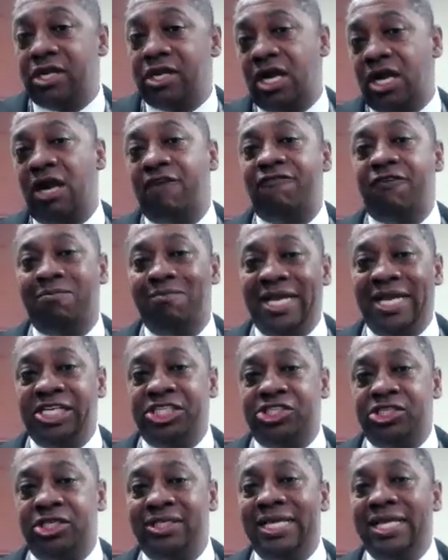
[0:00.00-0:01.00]

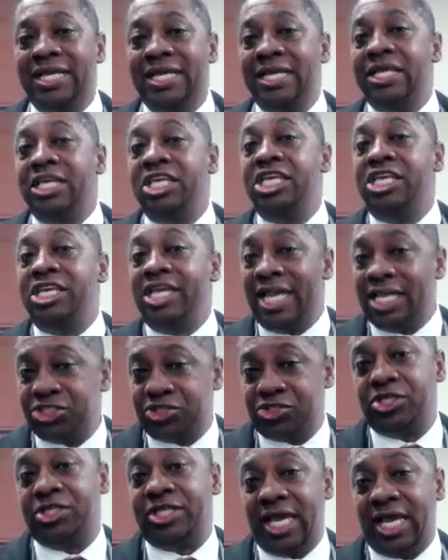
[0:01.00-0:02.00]
confirmation
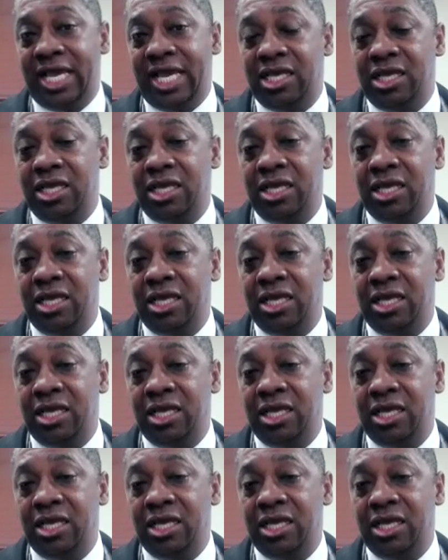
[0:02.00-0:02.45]
yesterday